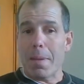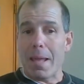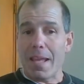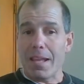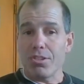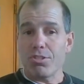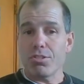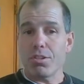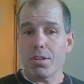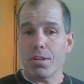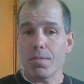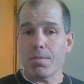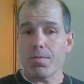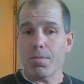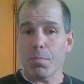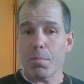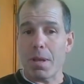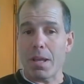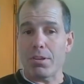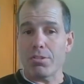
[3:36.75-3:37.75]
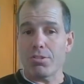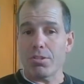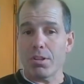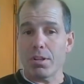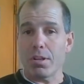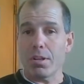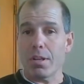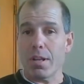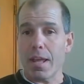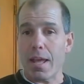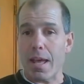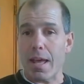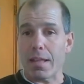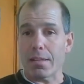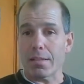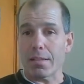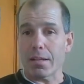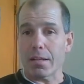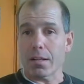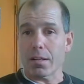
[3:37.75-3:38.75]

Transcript: patient information at the